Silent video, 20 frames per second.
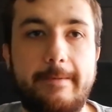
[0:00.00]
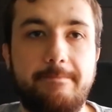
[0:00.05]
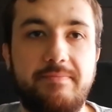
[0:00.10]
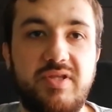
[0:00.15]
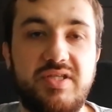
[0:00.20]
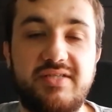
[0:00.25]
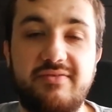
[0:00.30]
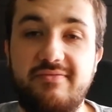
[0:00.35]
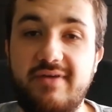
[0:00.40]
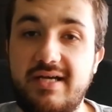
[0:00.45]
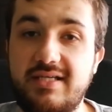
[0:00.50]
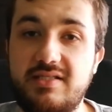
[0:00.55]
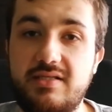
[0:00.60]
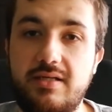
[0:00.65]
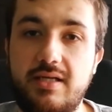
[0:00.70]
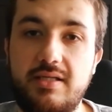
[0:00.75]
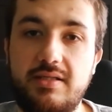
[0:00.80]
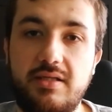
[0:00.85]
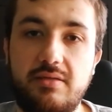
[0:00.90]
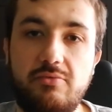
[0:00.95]
It's a
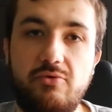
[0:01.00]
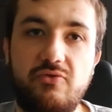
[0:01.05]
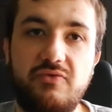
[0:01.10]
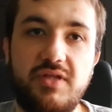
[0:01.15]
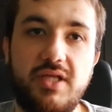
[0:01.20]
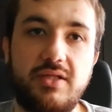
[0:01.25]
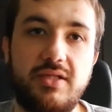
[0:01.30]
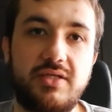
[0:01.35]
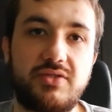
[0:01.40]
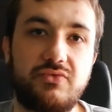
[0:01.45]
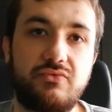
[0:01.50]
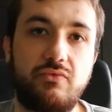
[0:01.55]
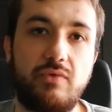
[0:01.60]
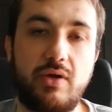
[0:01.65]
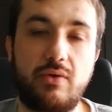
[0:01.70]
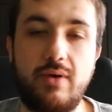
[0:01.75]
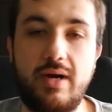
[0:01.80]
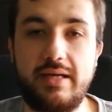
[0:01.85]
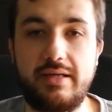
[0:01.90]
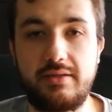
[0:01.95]
fascinating movie that doesn't
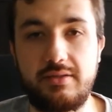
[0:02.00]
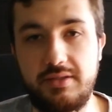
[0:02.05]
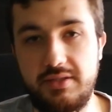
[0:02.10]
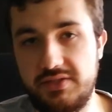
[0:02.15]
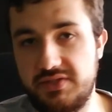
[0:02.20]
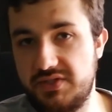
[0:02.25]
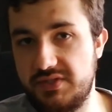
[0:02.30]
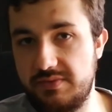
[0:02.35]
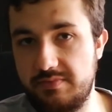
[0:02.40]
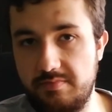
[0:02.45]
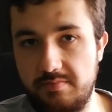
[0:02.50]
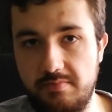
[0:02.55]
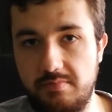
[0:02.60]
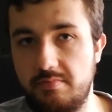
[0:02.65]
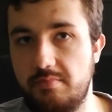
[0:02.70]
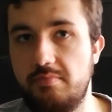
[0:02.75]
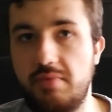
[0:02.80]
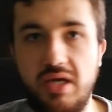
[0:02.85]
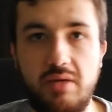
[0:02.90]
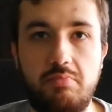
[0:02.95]
require this
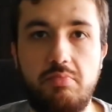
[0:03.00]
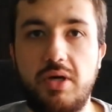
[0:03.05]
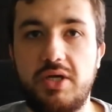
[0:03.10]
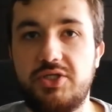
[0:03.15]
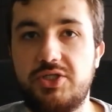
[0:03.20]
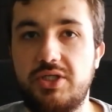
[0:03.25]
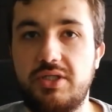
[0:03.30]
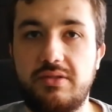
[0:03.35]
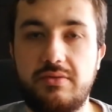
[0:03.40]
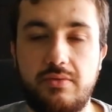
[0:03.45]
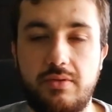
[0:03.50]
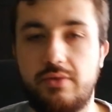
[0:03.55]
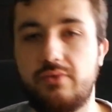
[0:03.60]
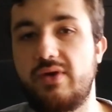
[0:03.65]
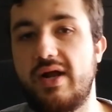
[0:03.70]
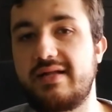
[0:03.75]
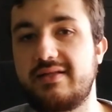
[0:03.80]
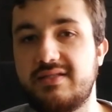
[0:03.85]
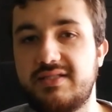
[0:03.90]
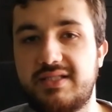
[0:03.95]
big budget,
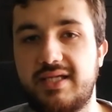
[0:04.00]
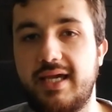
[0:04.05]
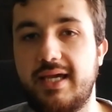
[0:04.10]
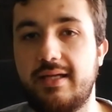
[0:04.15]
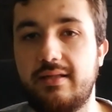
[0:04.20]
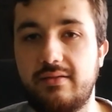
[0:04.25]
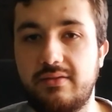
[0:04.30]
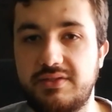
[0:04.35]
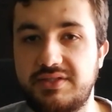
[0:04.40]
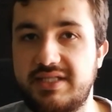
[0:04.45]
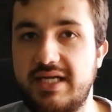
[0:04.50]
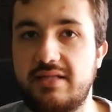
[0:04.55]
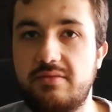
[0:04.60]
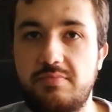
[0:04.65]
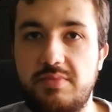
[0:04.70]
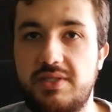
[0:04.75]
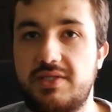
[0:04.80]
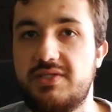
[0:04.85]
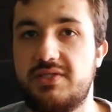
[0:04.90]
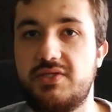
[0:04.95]
grand scale set
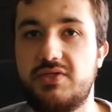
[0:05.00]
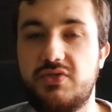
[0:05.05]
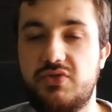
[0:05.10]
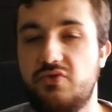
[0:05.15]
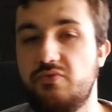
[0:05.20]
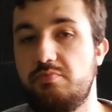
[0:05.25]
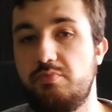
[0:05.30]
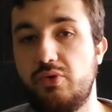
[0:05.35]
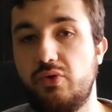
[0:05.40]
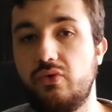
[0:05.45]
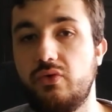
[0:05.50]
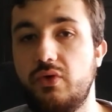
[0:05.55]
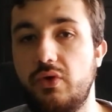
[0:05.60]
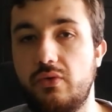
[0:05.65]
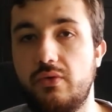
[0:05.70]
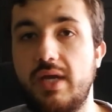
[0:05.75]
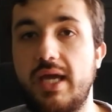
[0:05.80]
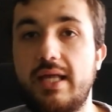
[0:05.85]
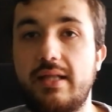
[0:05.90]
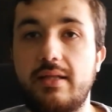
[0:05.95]
pieces to pull
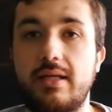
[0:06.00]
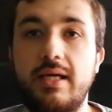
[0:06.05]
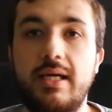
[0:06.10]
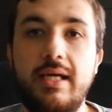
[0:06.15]
you in.